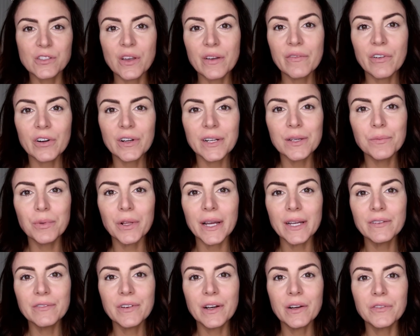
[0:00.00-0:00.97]
So I've already
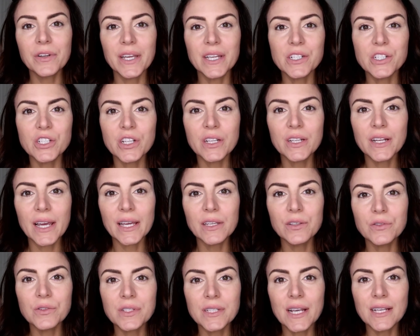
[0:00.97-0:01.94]
applied foundation. I
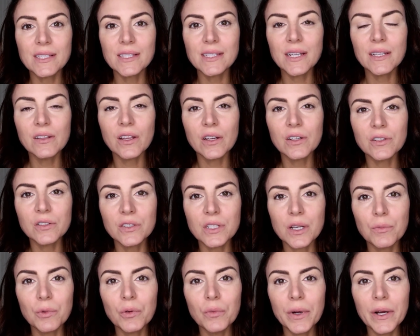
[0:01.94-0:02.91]
used Estee Lauder
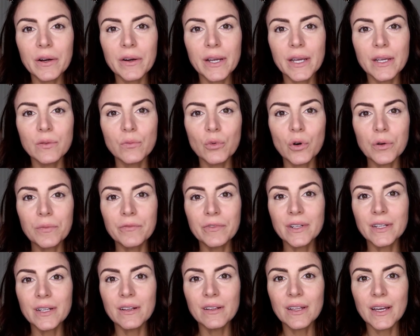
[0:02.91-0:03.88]
Double Wear in Warm
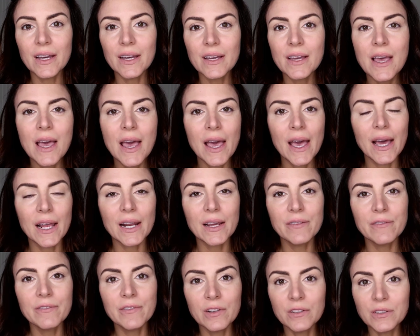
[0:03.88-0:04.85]
Vanilla, and
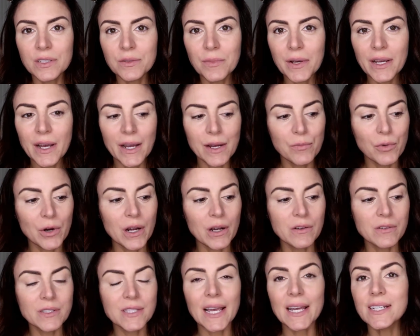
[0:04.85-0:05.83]
I've filled in my
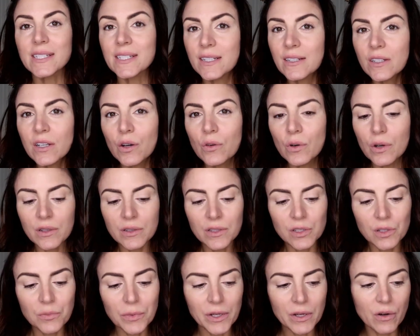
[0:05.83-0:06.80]
eyebrows. I did go a
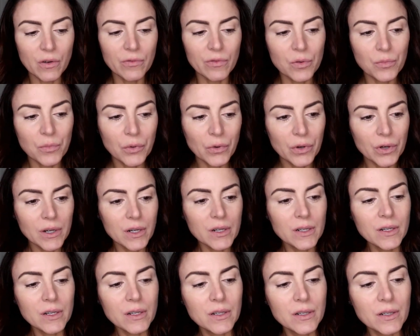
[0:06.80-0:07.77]
little bit
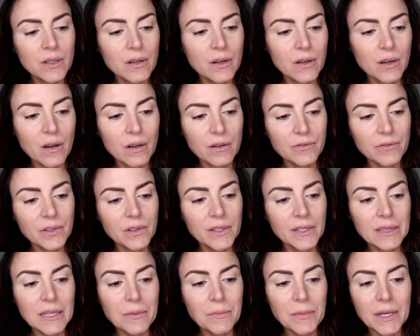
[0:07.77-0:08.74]
overboard on
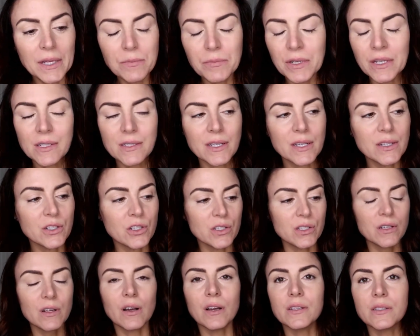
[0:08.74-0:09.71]
filling them in because I
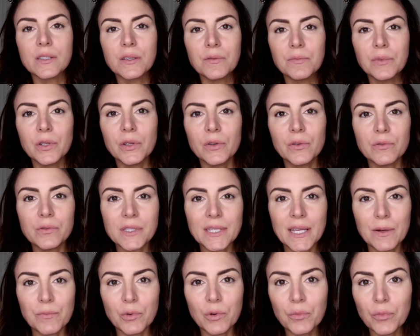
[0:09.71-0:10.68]
just got some new
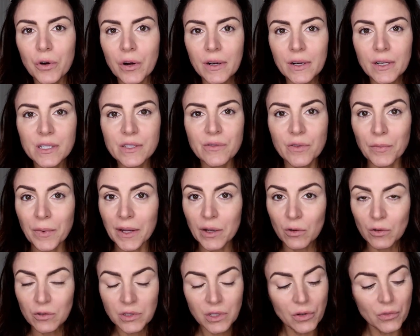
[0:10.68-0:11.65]
sample products from my
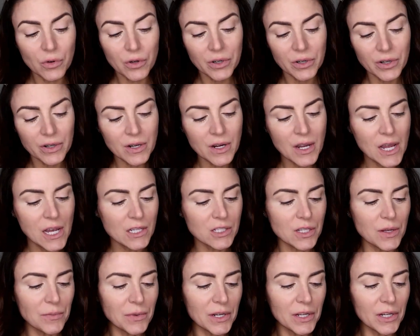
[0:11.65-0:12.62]
Ulta order.
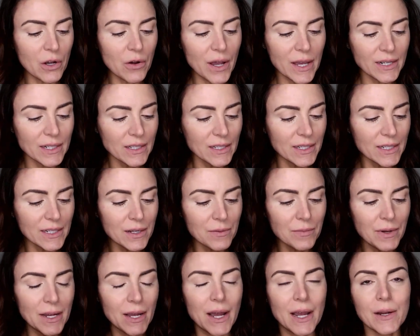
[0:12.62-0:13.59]
So I'm gonna go ahead and clean
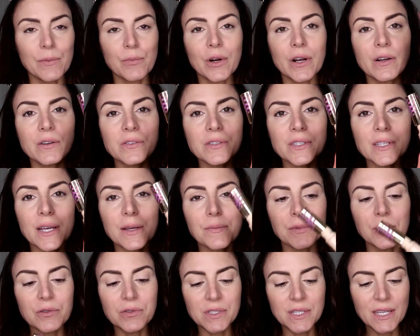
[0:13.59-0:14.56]
up my eyebrows.
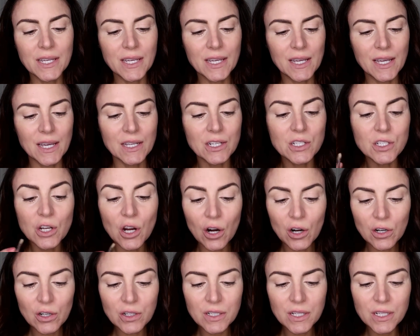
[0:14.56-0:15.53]
I'm using
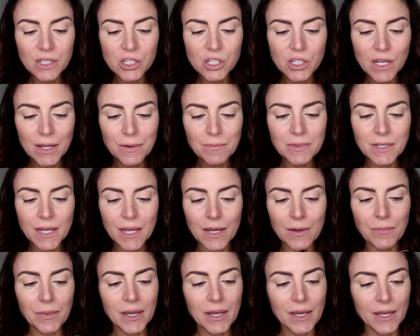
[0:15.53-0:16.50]
Tarte Shape
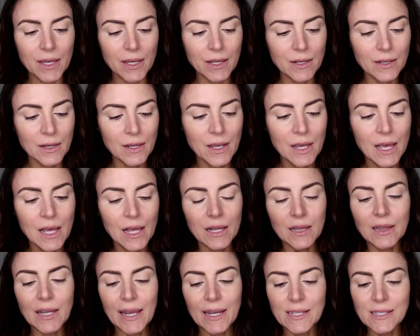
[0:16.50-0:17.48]
Tape in
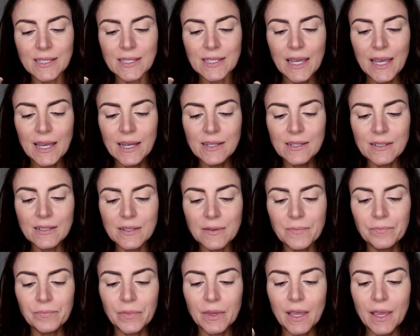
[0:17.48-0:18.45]
Light Sand,
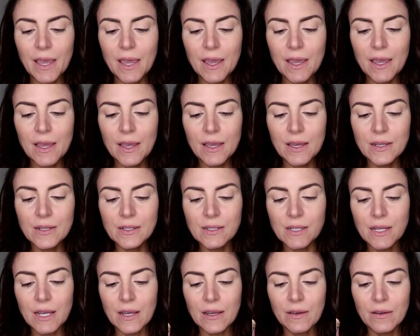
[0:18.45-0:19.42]

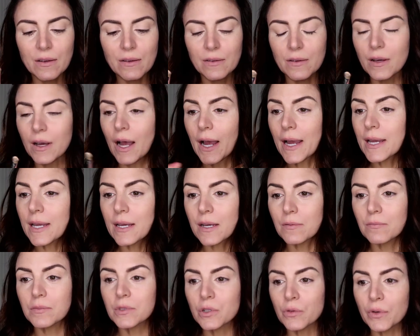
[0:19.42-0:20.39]
and I
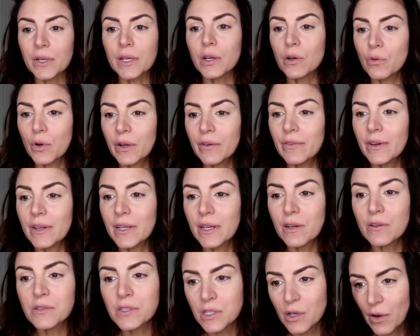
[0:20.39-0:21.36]
am doing a quick
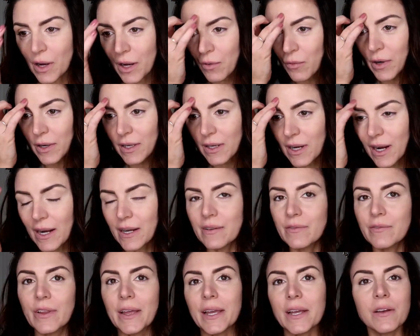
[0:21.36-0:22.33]
video, so I wanna kind
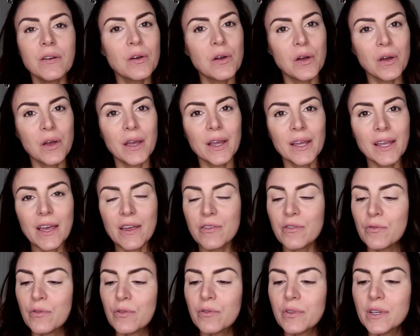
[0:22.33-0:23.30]
of like
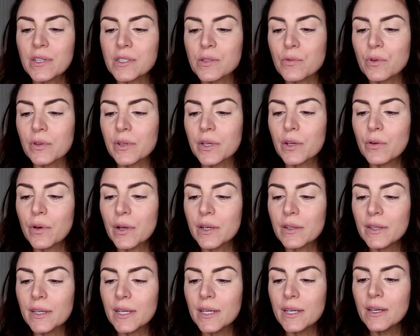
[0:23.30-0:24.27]
get through this really
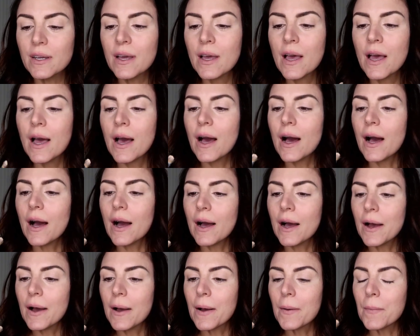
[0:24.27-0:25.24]
quickly.
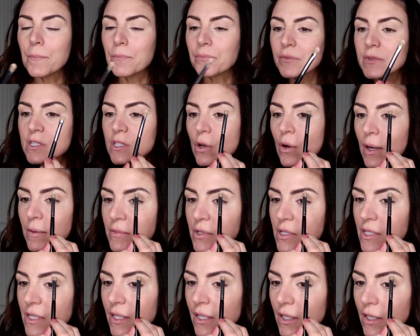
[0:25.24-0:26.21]
So I'm
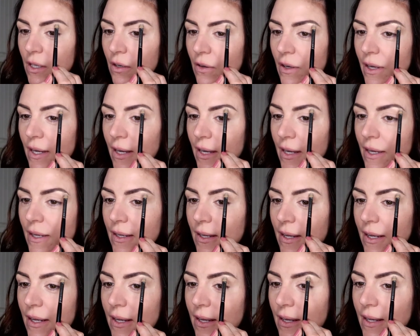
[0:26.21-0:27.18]
just gonna go
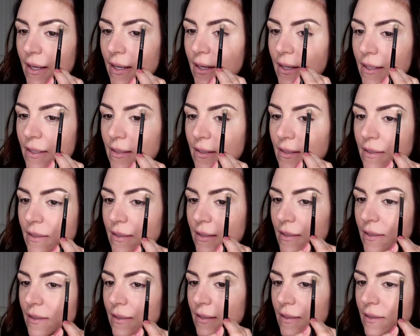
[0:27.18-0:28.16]
ahead and